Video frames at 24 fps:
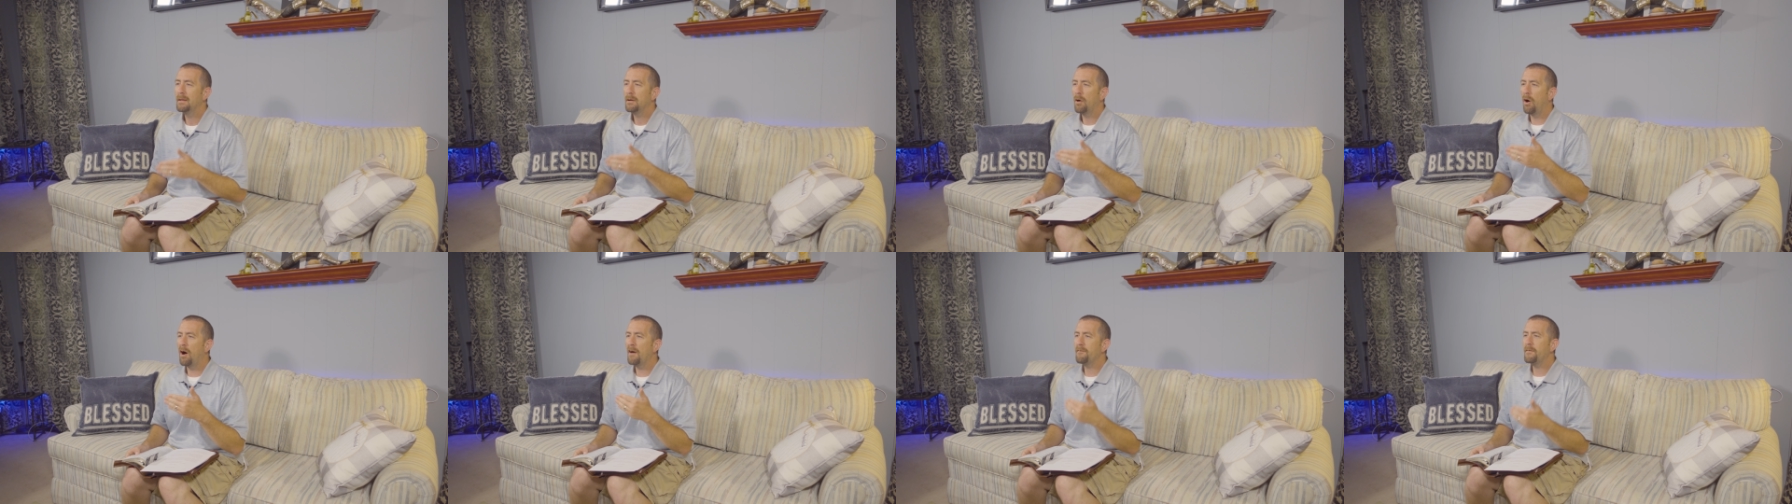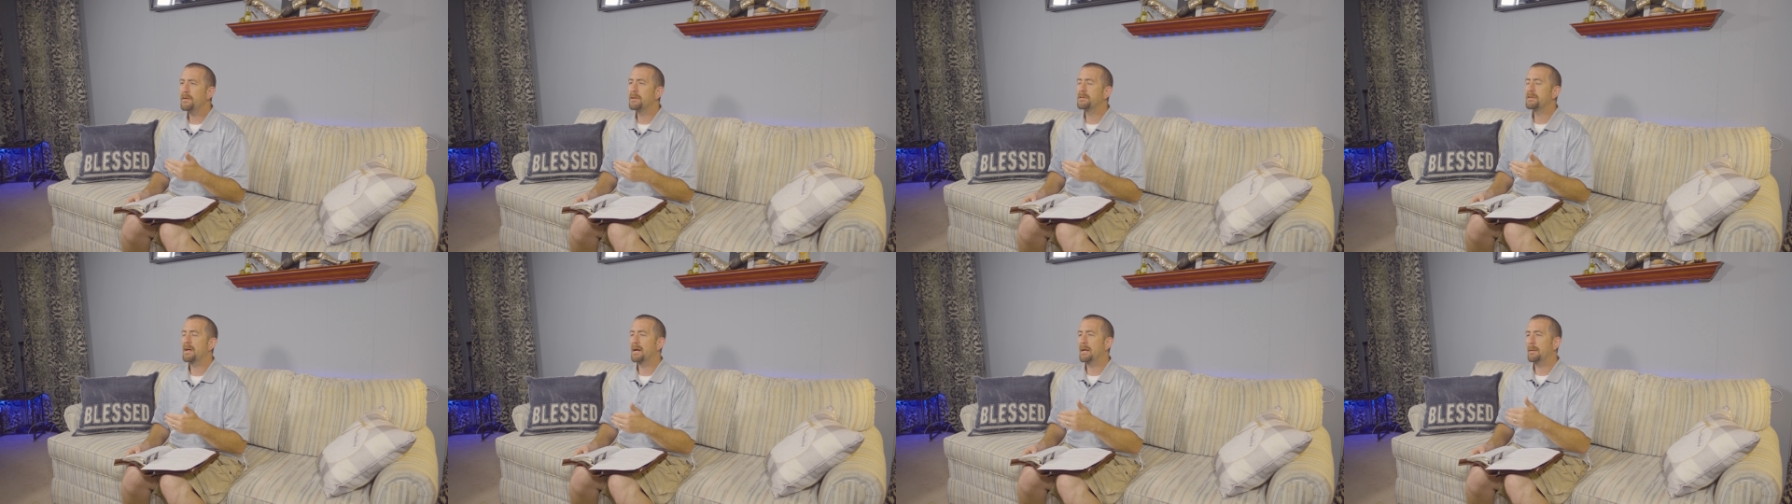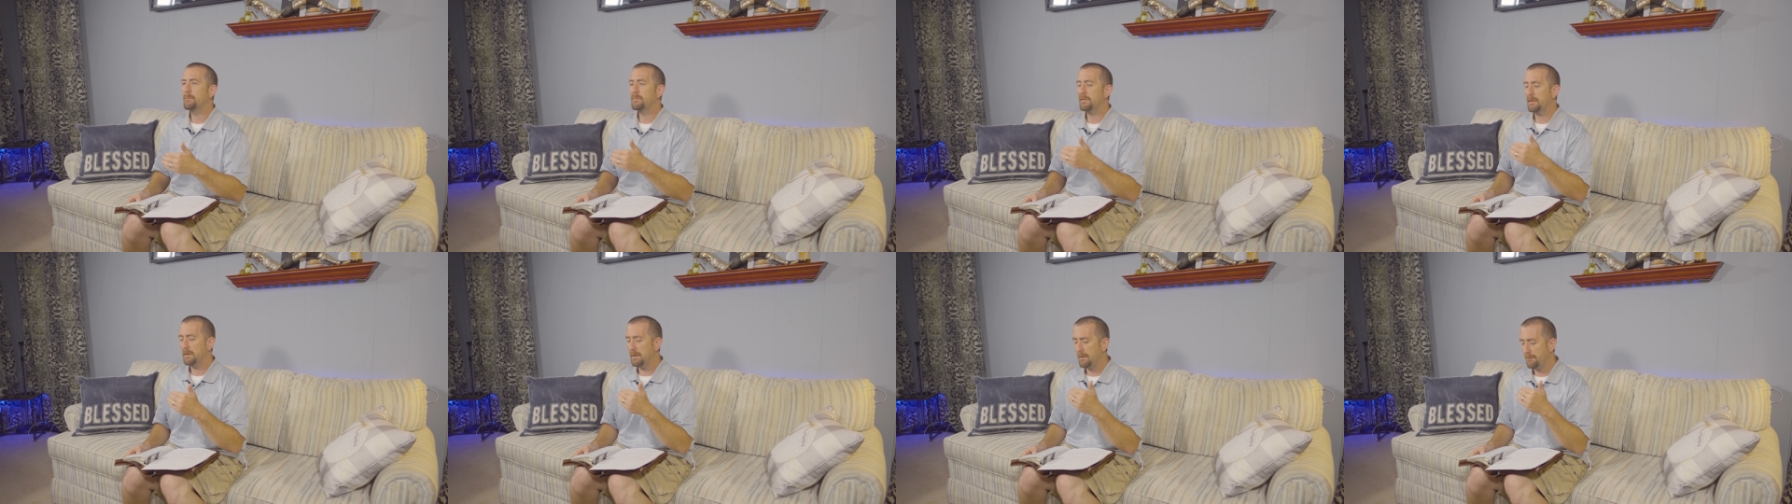
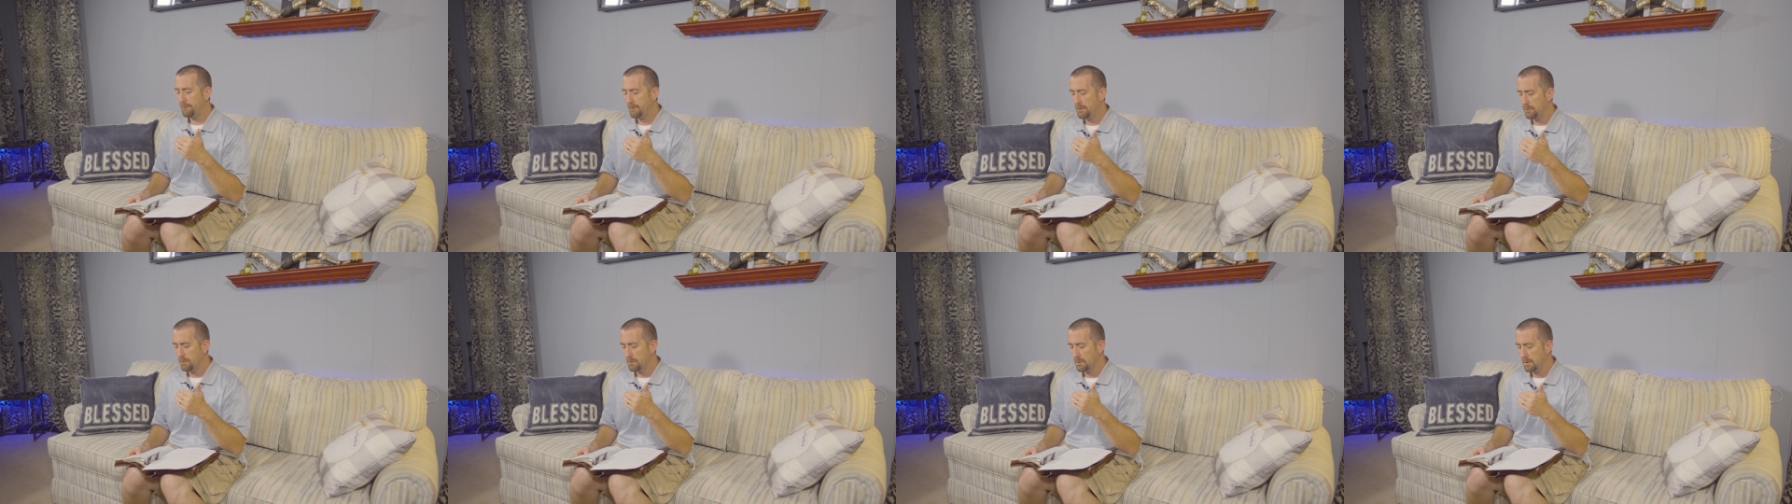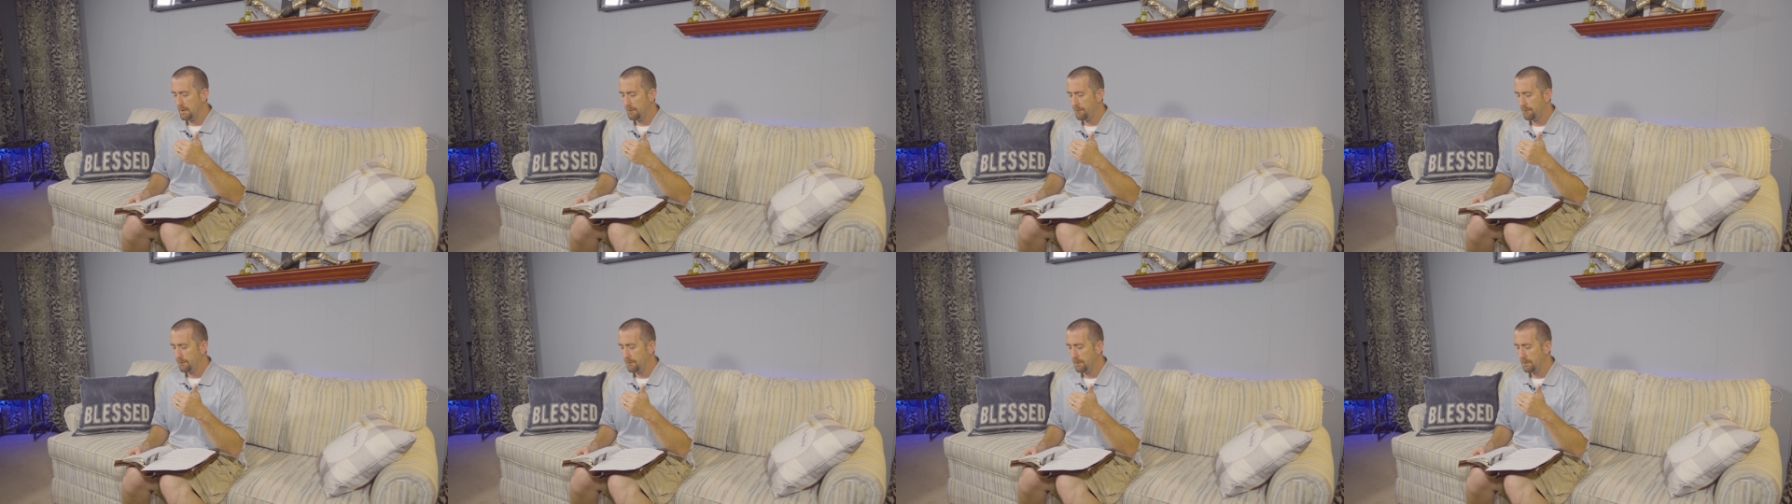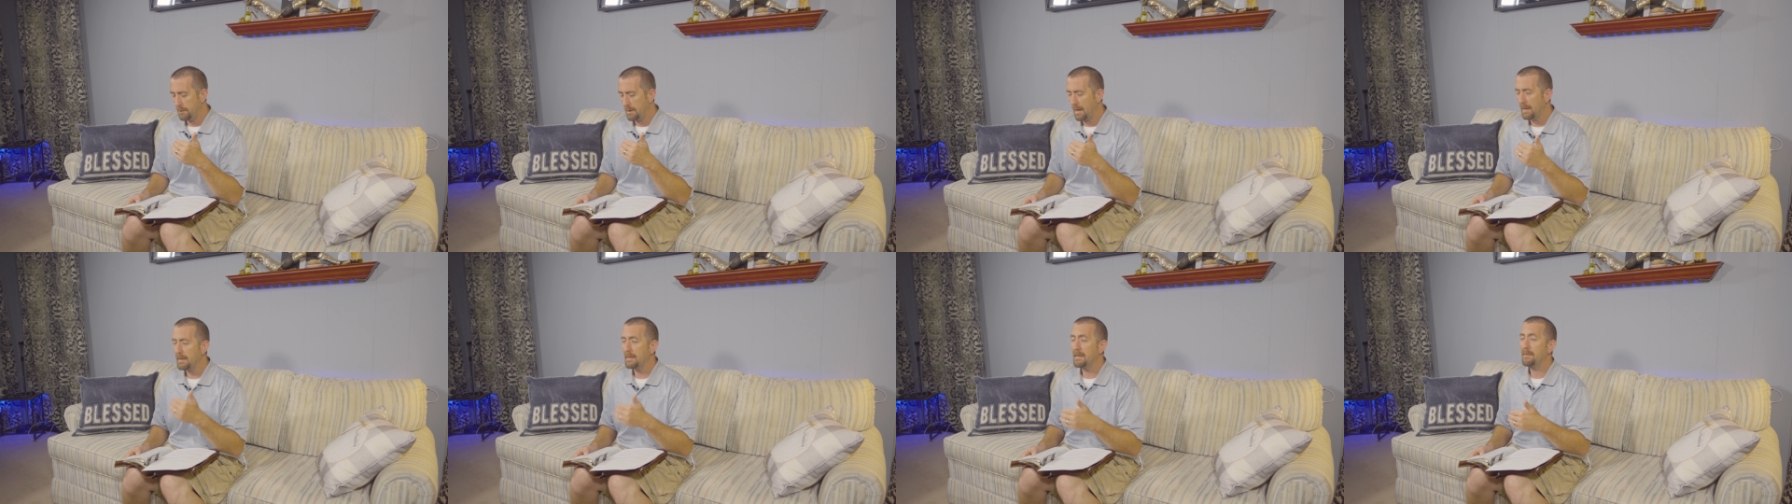Oftentimes, and if
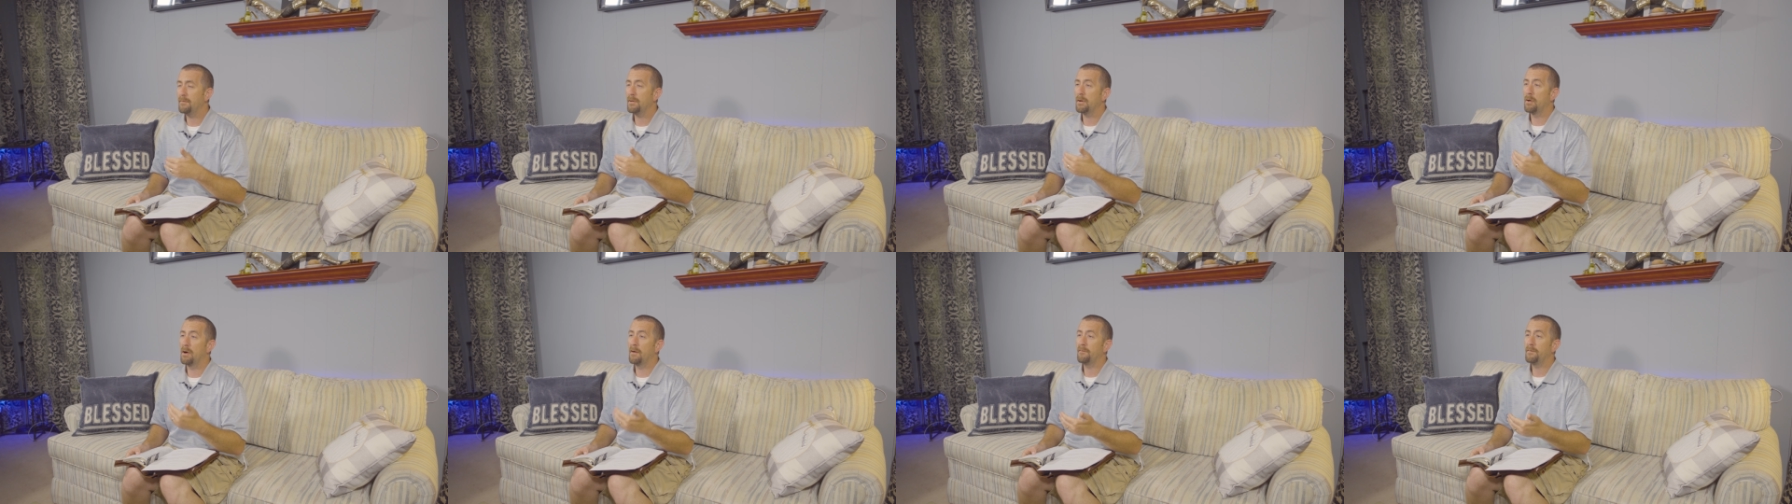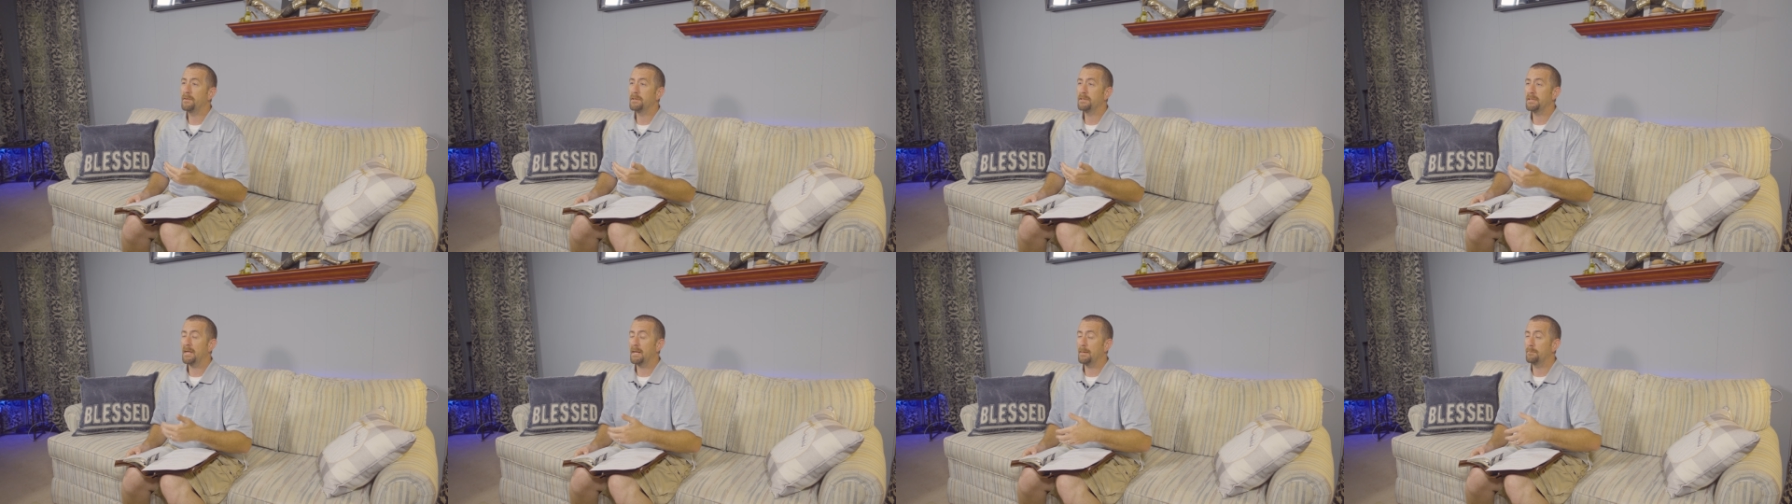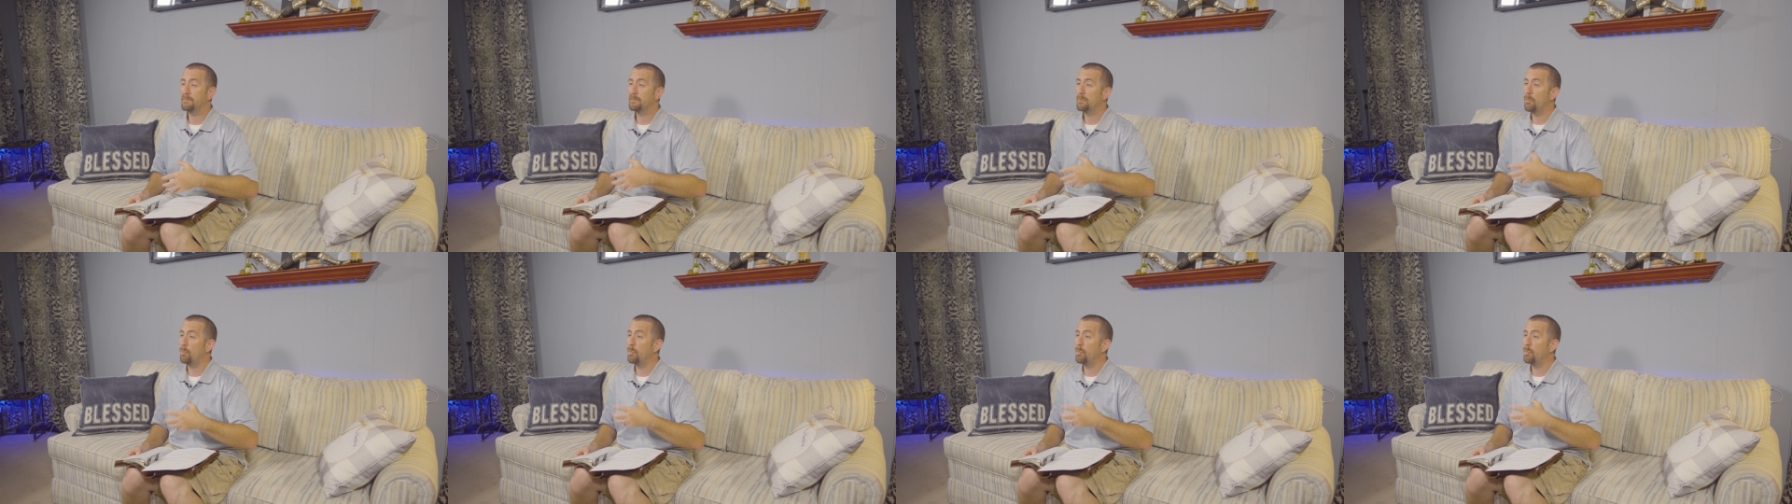not even oftentimes,